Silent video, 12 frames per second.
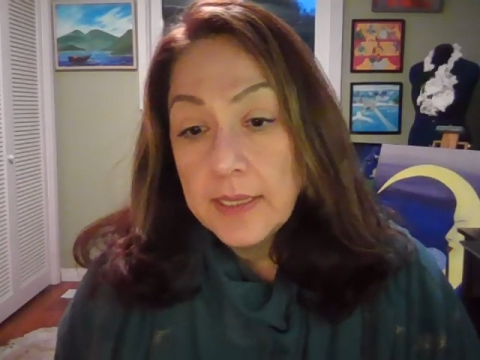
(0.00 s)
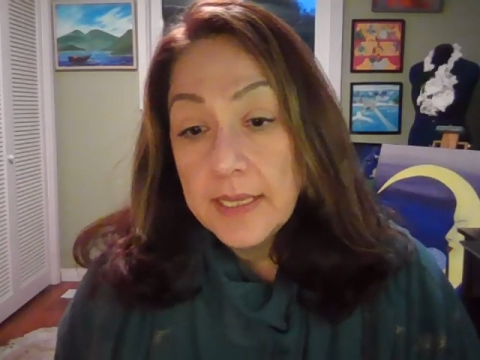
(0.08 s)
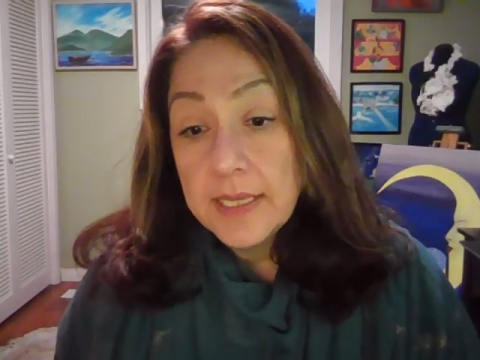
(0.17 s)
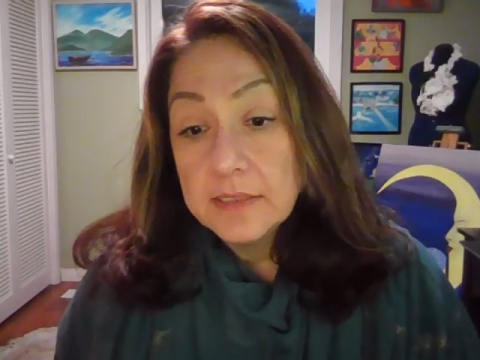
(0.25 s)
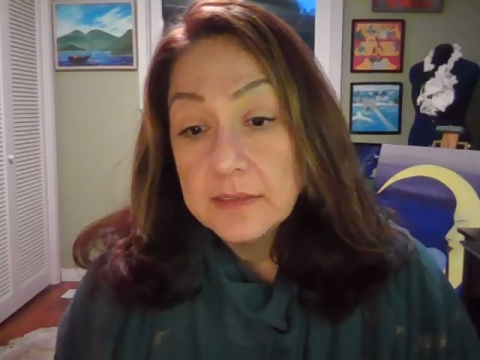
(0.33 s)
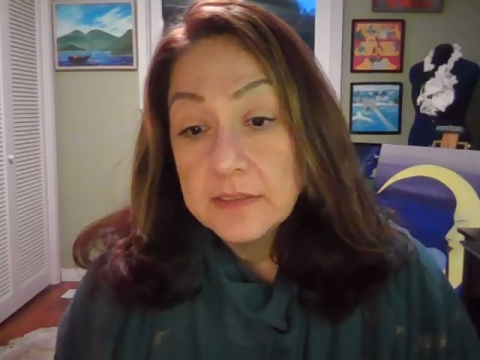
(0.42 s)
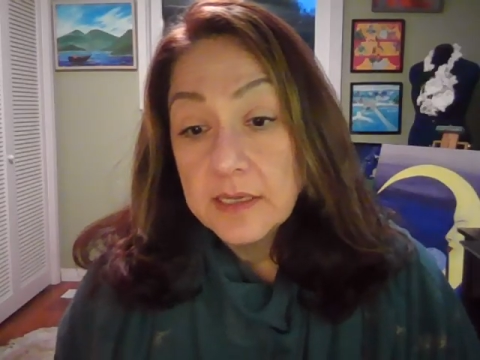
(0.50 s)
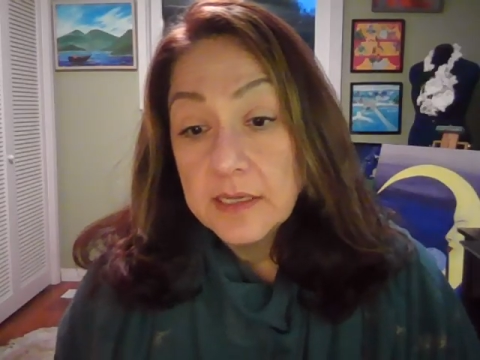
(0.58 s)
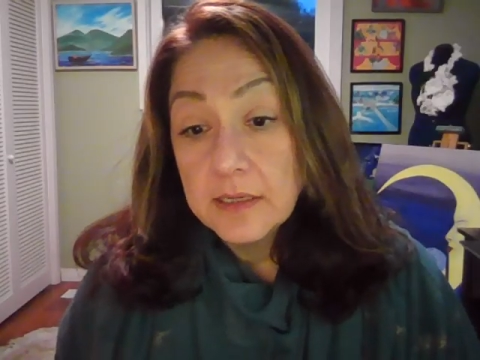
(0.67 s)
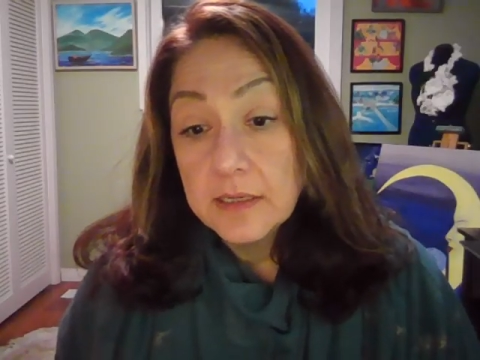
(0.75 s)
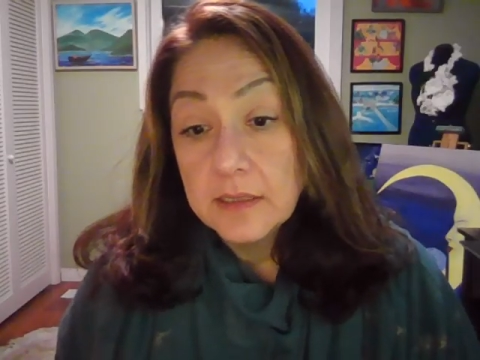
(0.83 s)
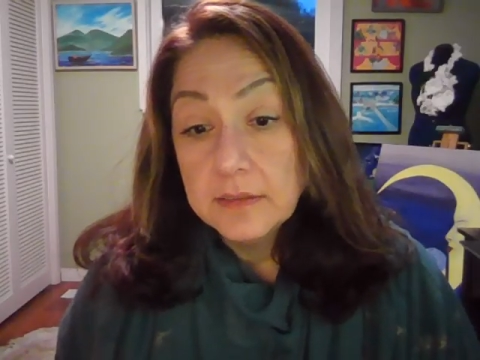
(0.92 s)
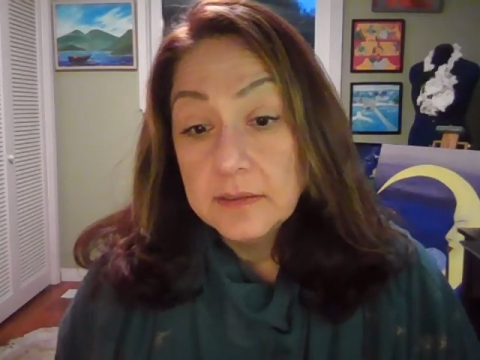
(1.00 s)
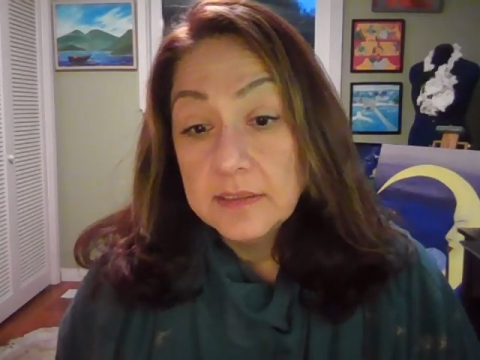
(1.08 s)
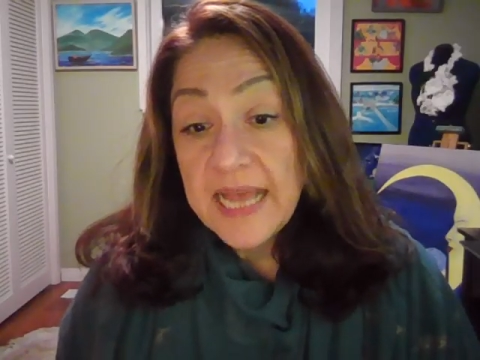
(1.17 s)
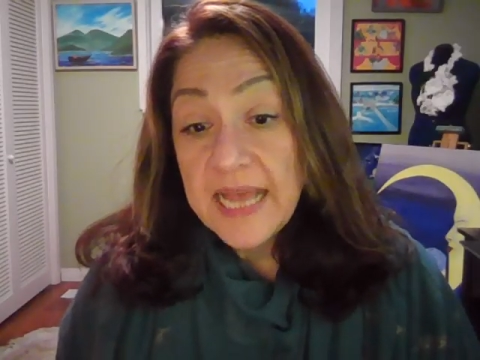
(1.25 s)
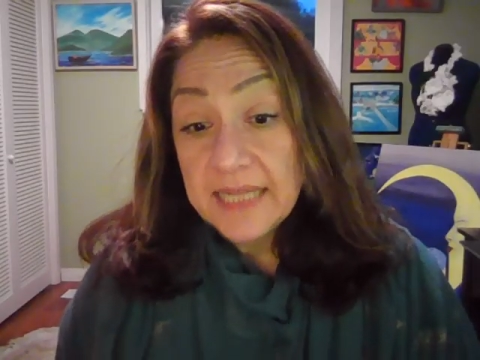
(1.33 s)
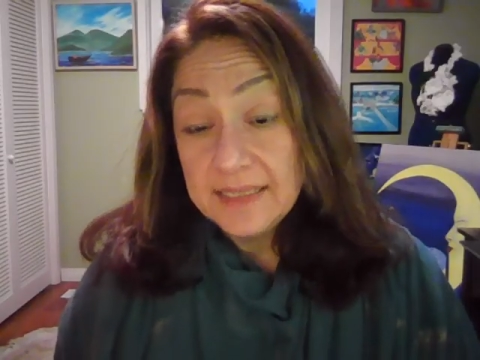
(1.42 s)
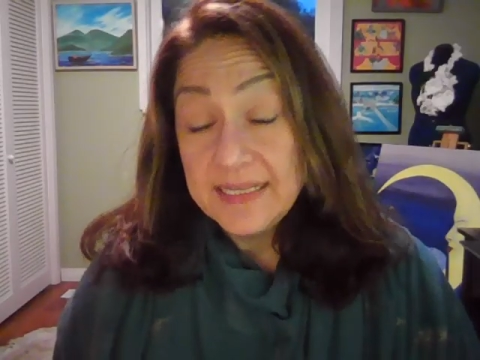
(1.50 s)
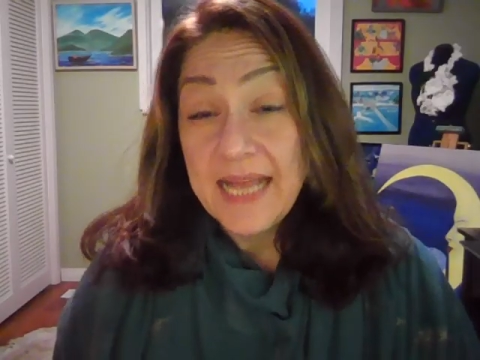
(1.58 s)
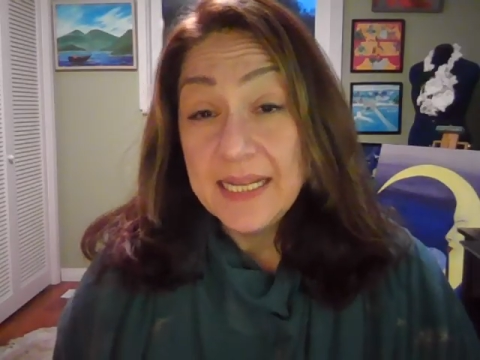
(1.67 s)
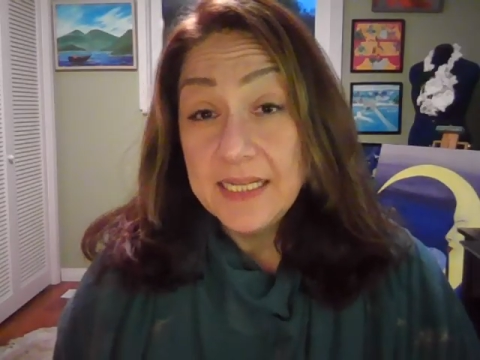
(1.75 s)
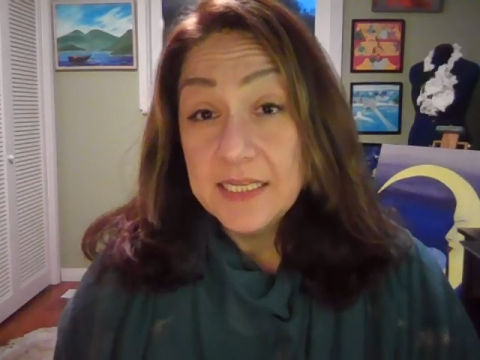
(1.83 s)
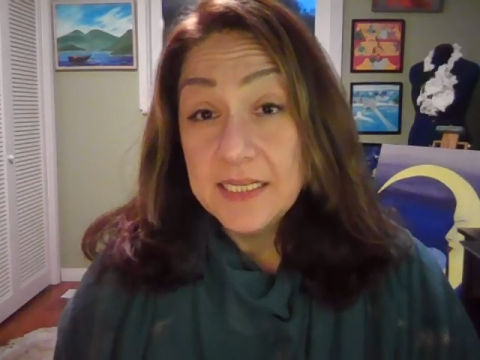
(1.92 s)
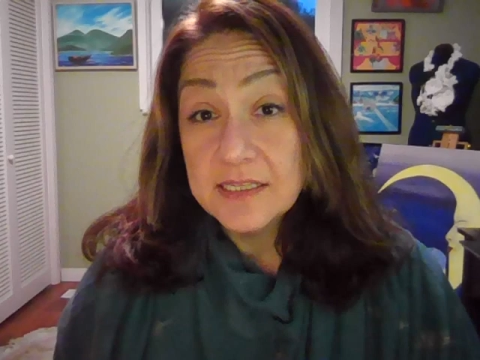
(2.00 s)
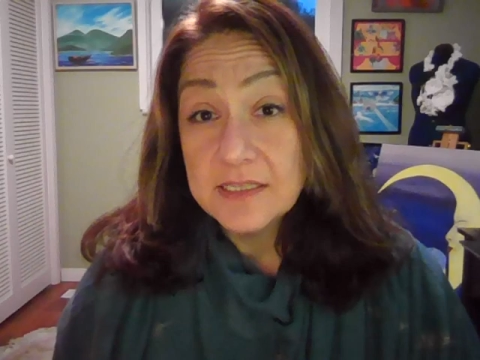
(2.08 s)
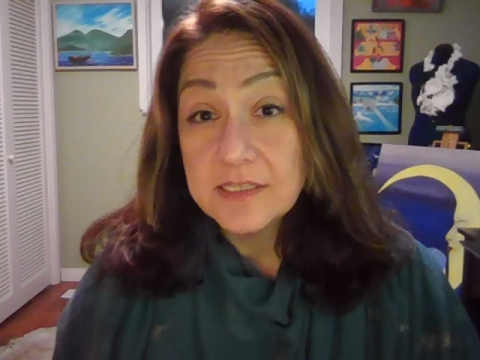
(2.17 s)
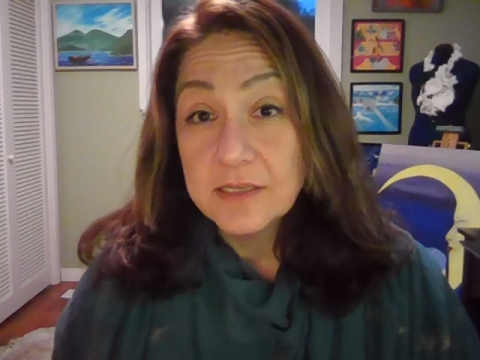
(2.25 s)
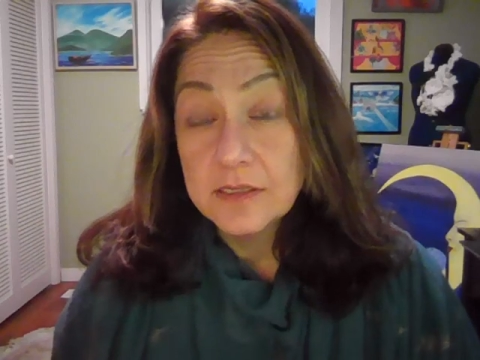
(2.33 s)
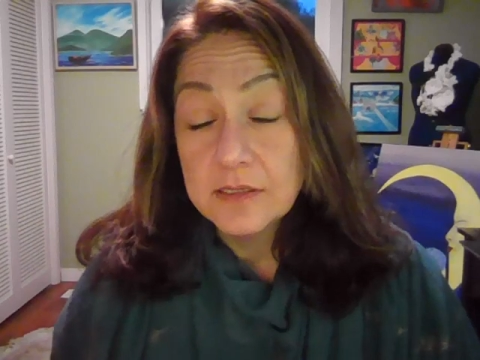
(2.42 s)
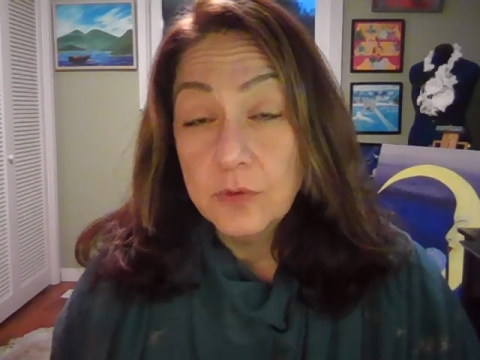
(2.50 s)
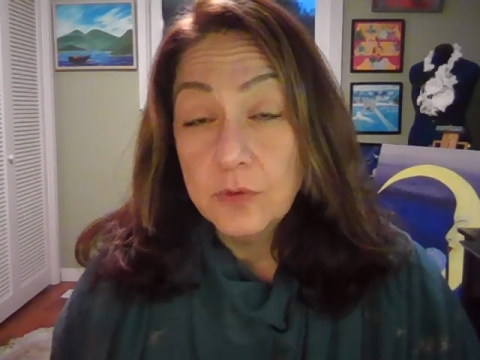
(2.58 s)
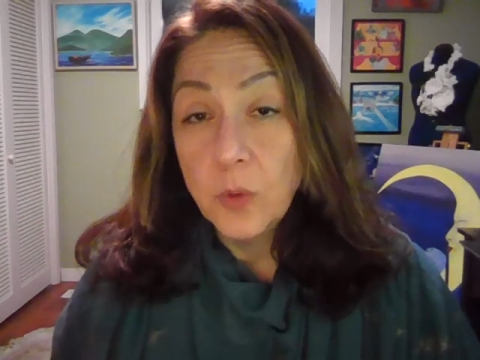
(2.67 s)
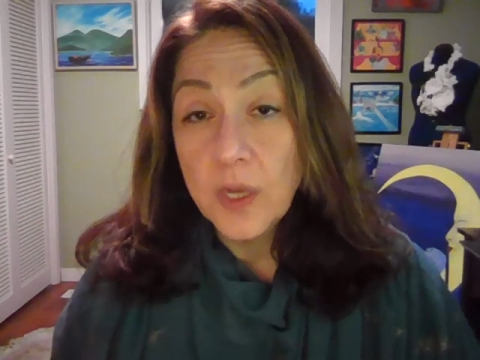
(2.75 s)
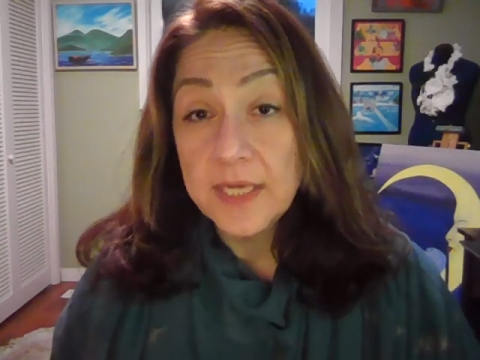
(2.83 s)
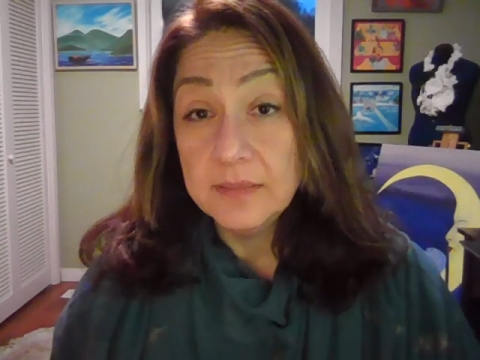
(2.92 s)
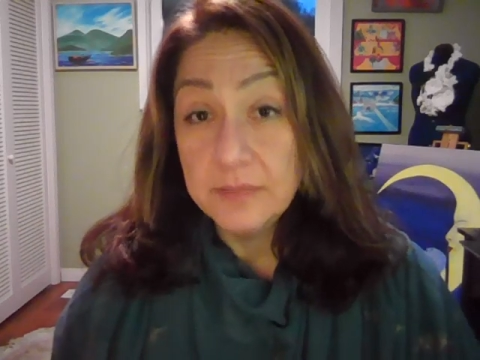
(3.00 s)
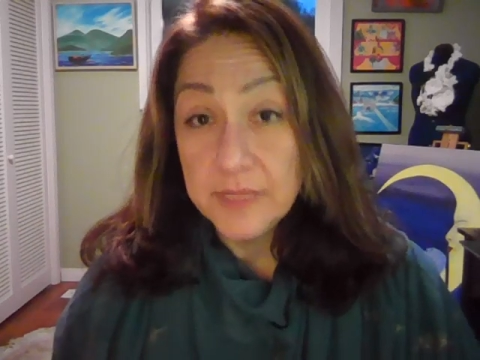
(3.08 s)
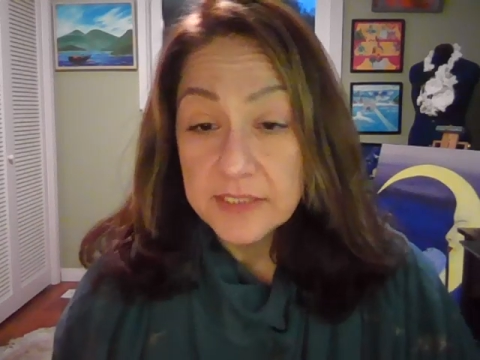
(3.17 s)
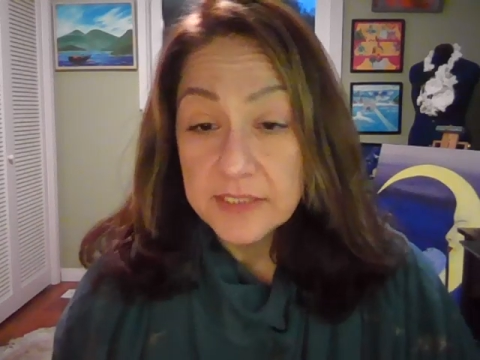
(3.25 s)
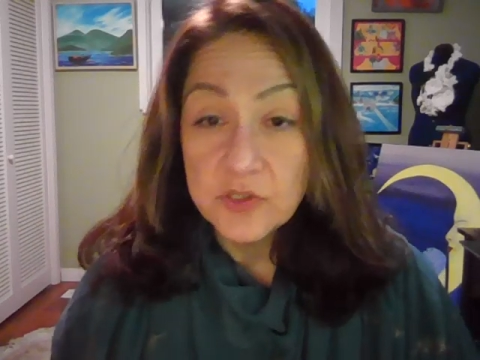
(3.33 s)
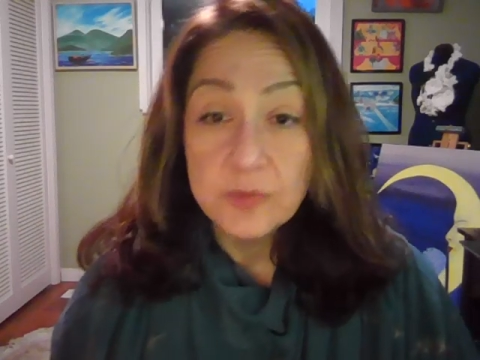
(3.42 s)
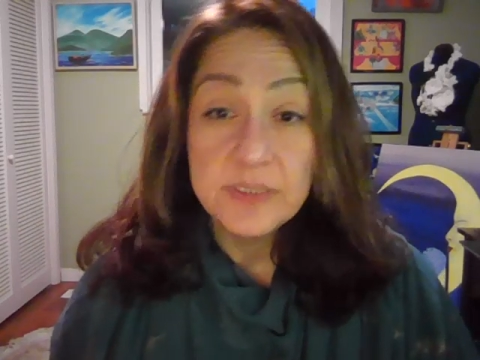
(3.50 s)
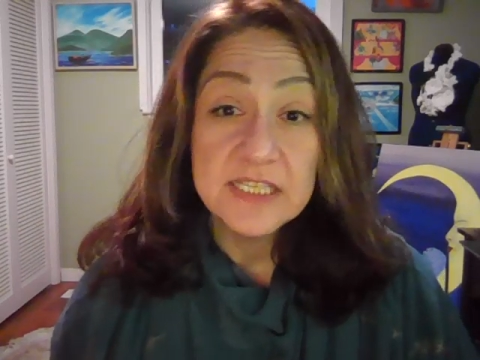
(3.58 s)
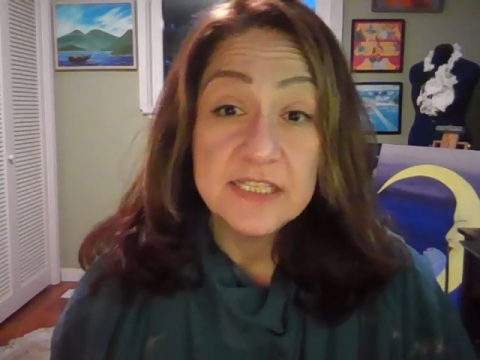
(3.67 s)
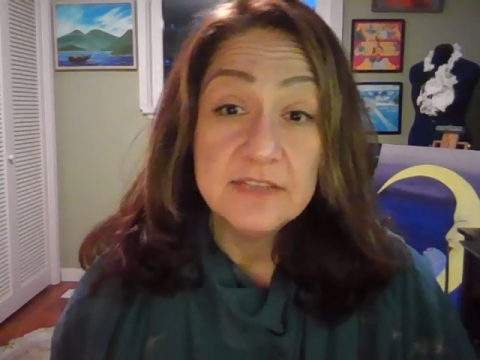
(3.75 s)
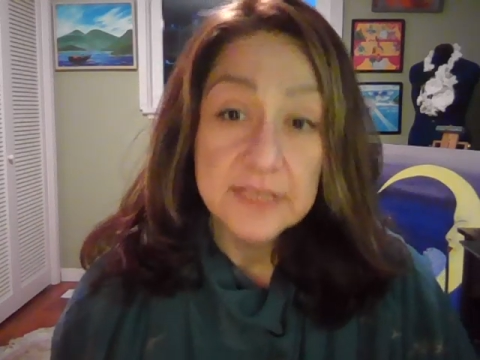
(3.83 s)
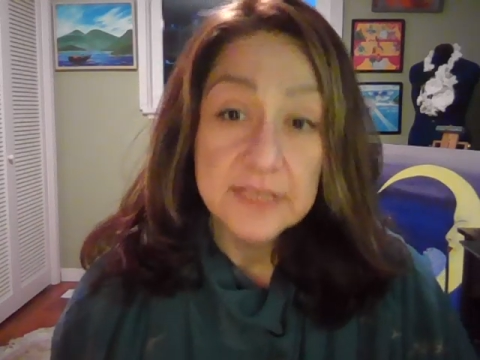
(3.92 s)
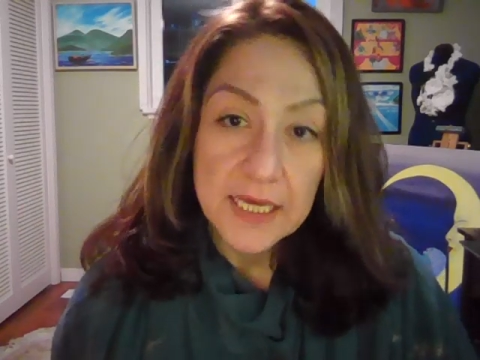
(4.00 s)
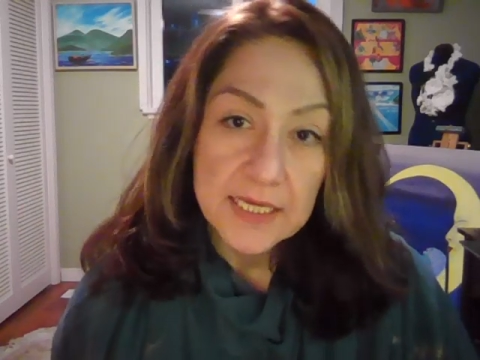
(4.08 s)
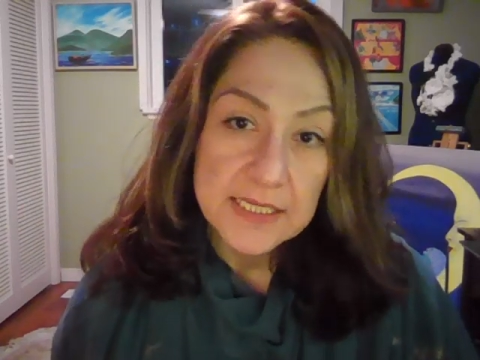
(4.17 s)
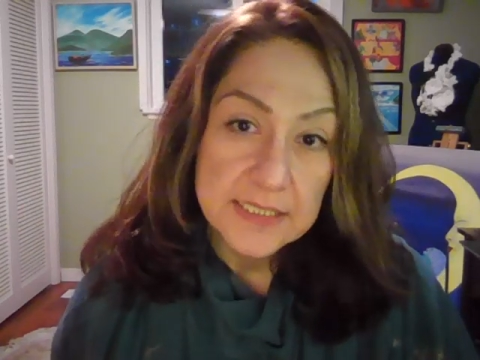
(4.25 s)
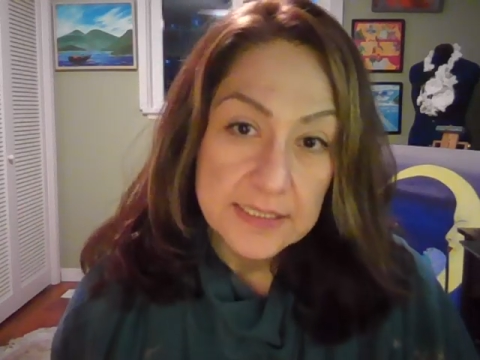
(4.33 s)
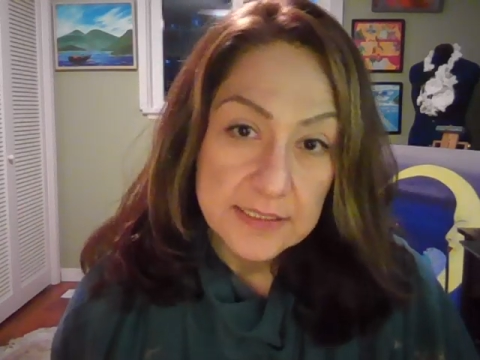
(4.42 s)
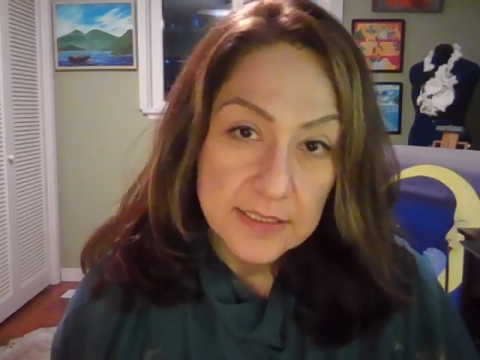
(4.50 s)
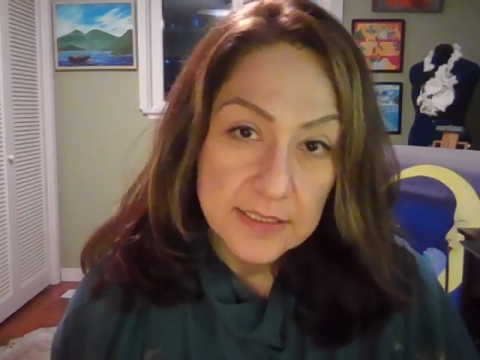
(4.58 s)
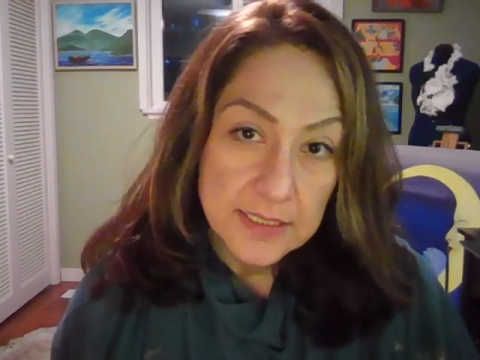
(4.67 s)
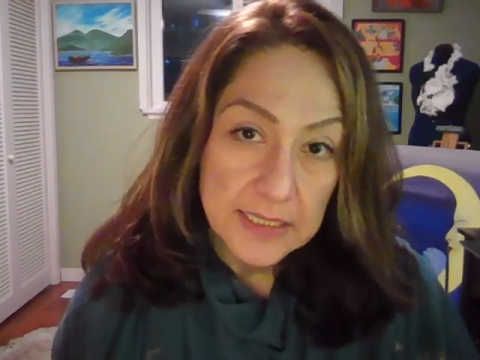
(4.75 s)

And that is what it means to be civilized.